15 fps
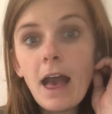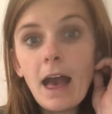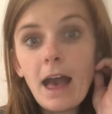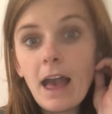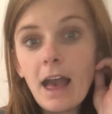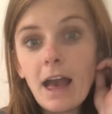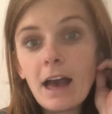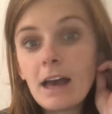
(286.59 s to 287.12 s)

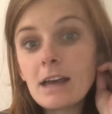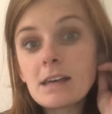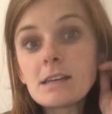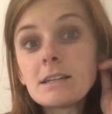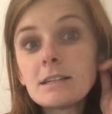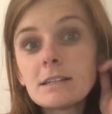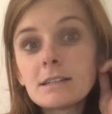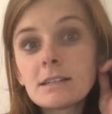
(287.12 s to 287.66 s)

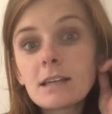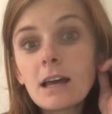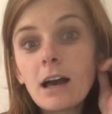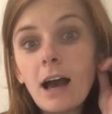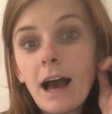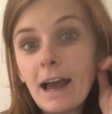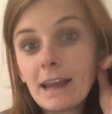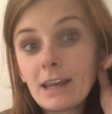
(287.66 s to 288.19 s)
and
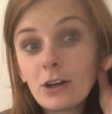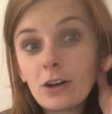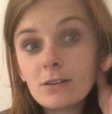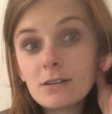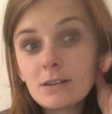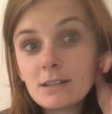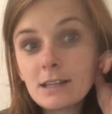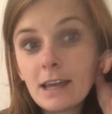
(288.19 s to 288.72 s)
I can
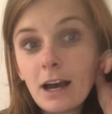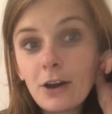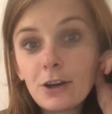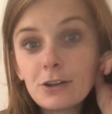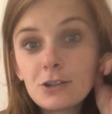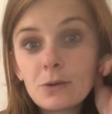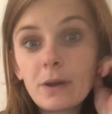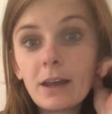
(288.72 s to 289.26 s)
also see how
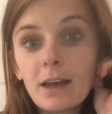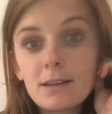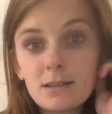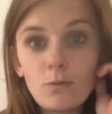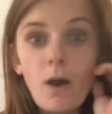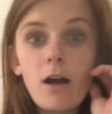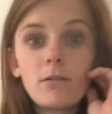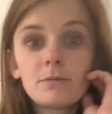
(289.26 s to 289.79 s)
you're doing as
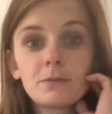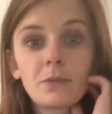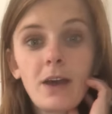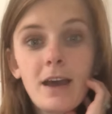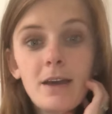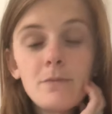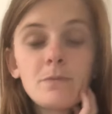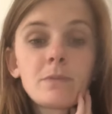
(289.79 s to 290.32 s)
well,
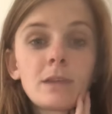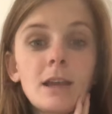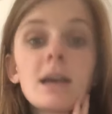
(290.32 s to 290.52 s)
okay?